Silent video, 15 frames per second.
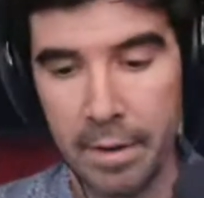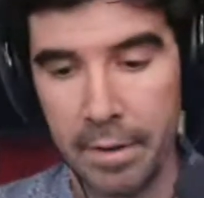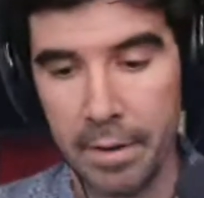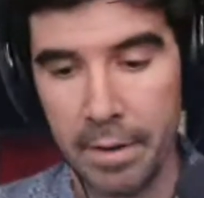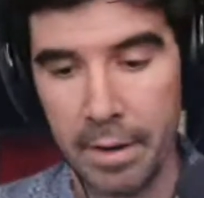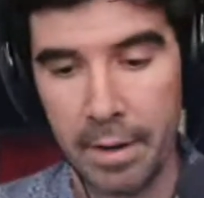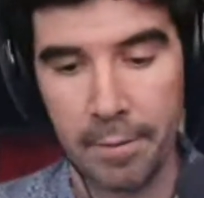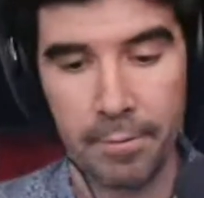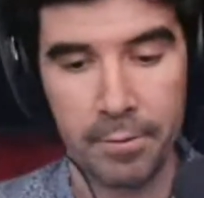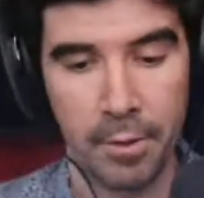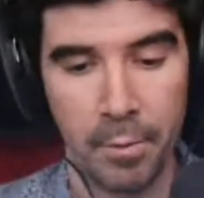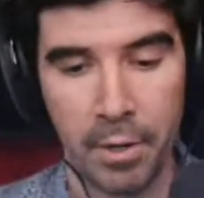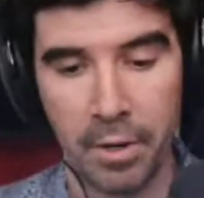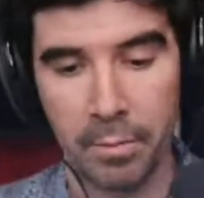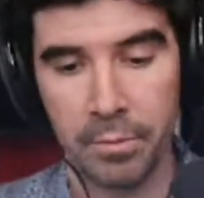if
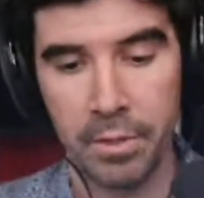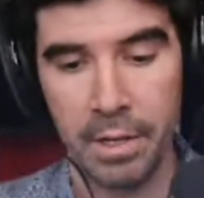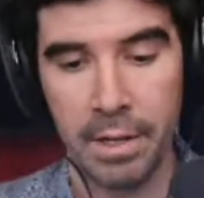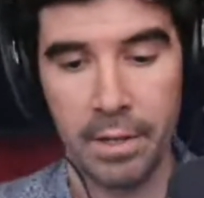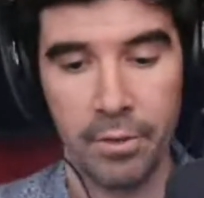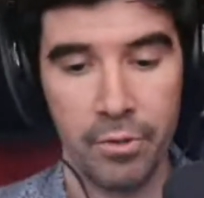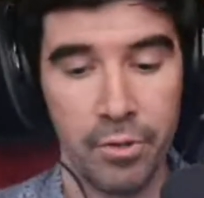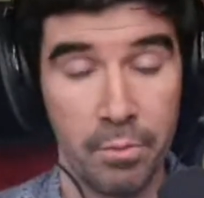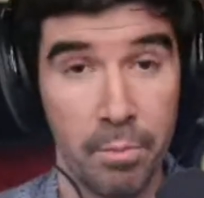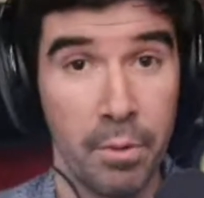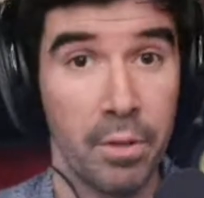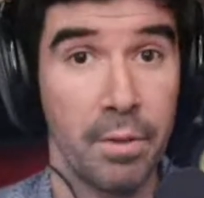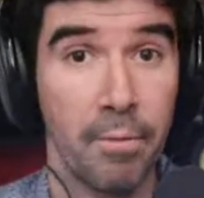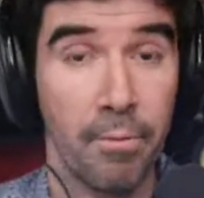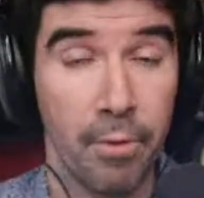someone comes in and you just
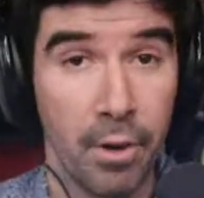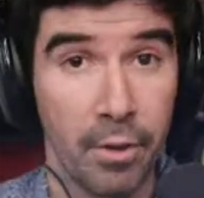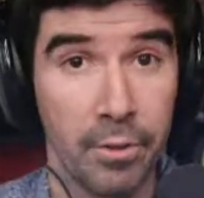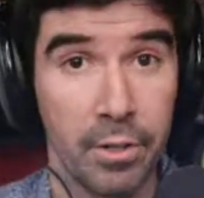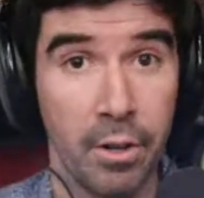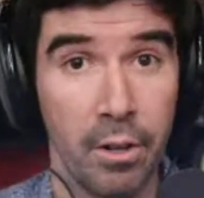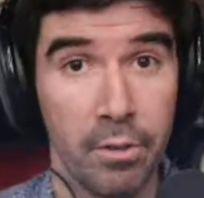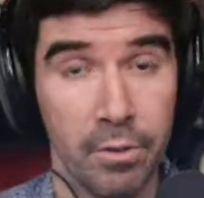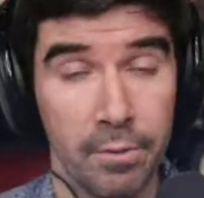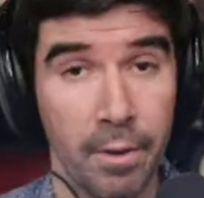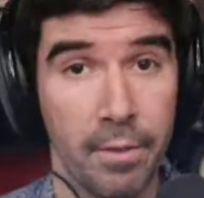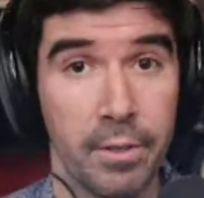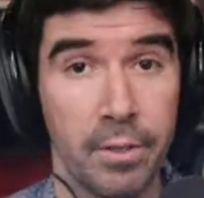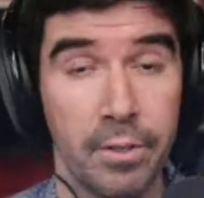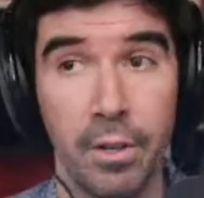bill them $300,
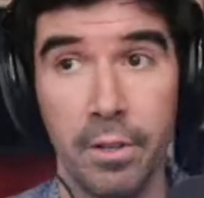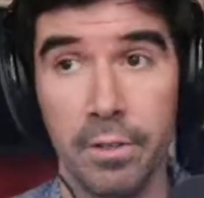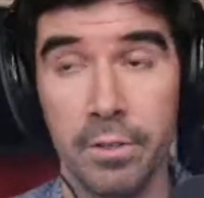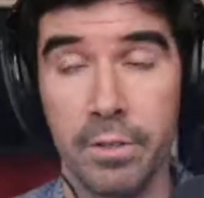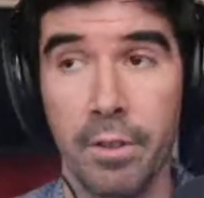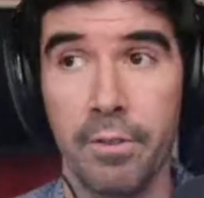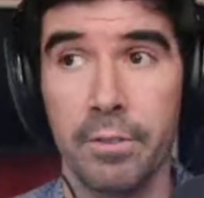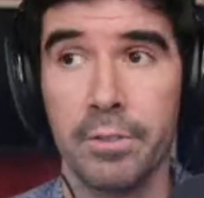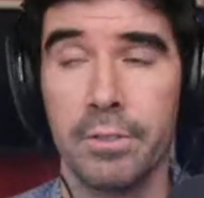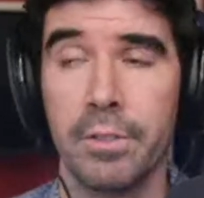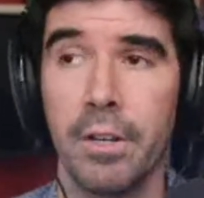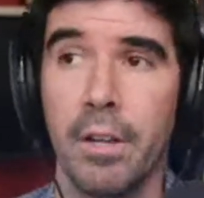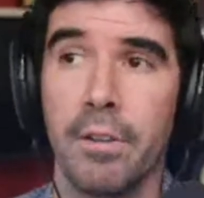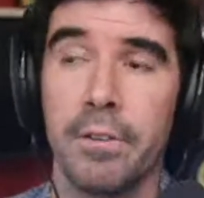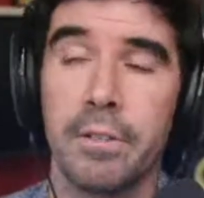$500,
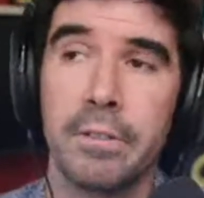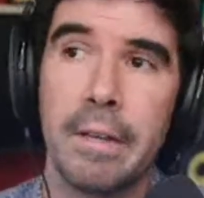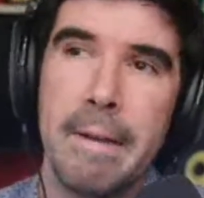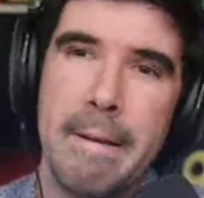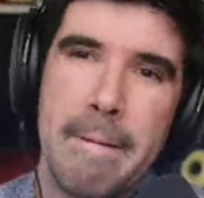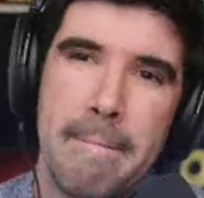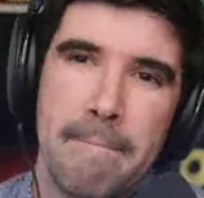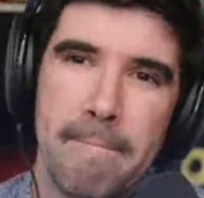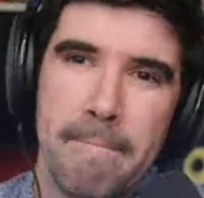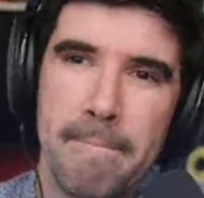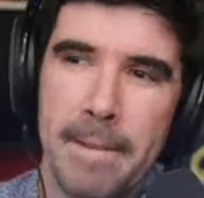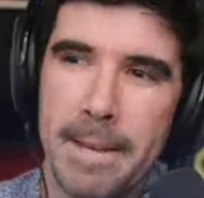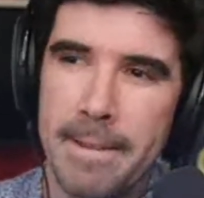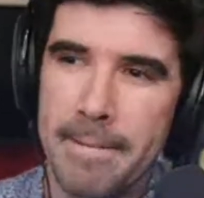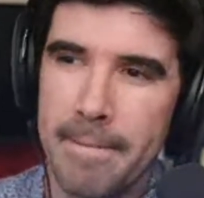$700,
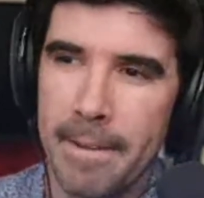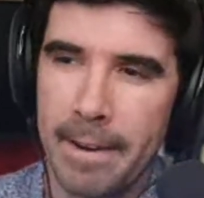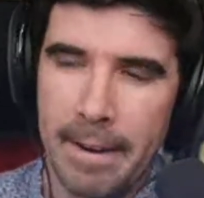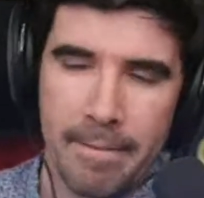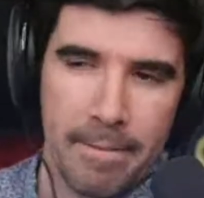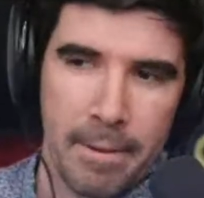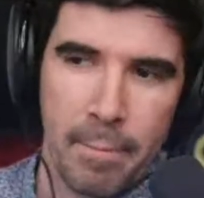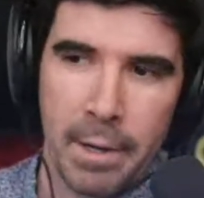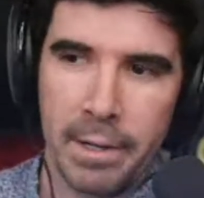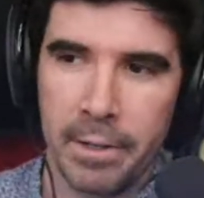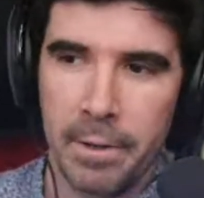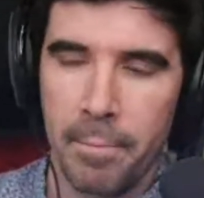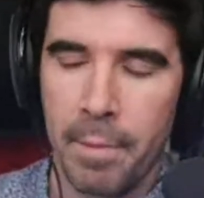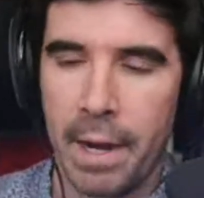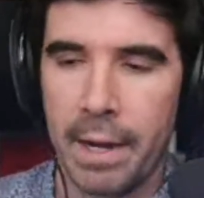then again, they might not
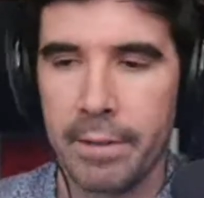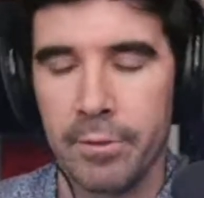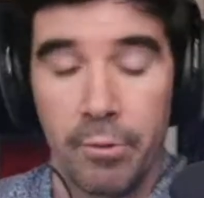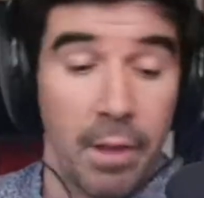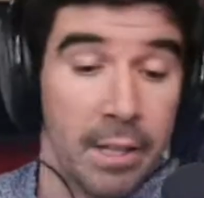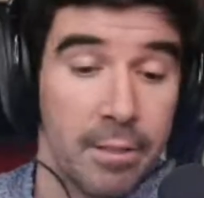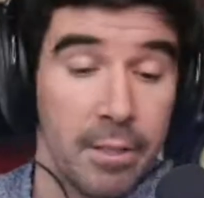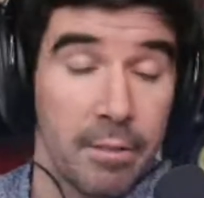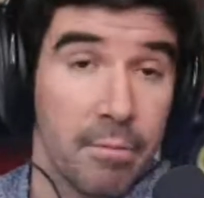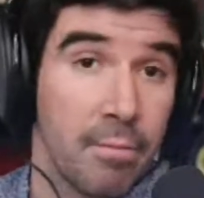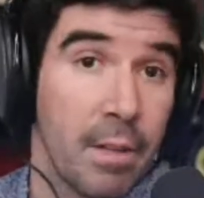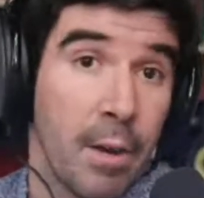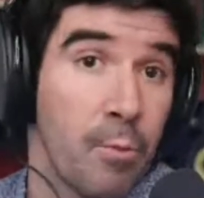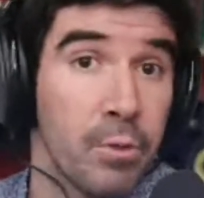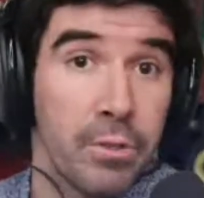come back. So that's it.
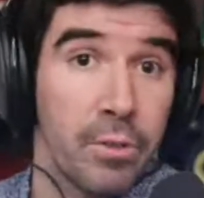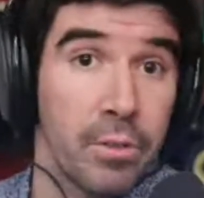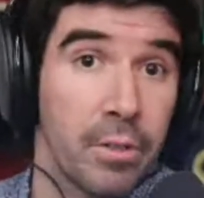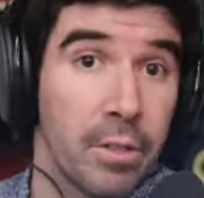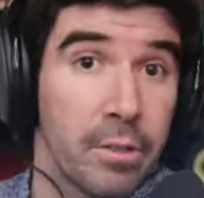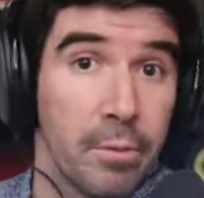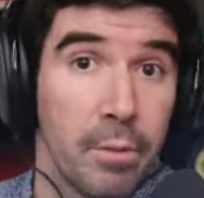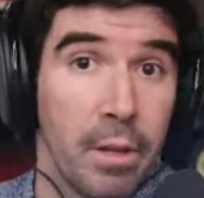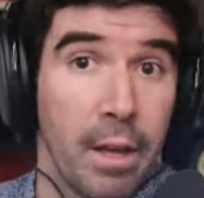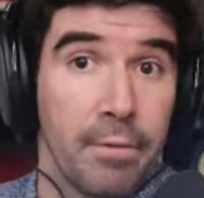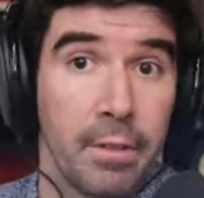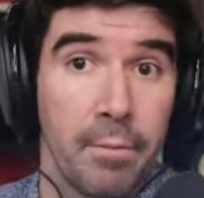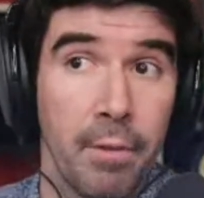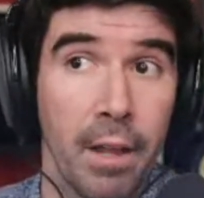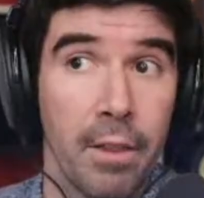That was your customer
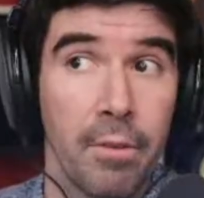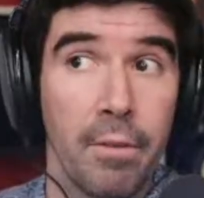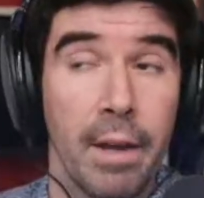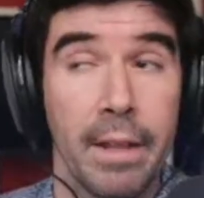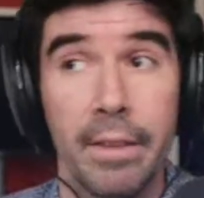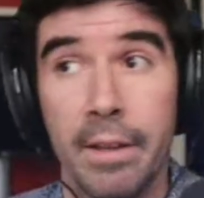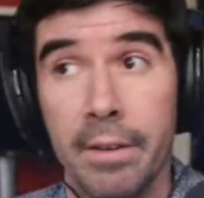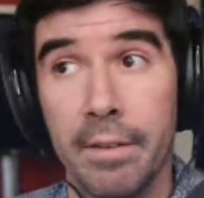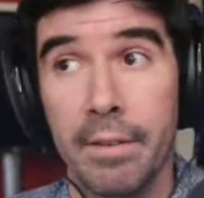lifetime value. And then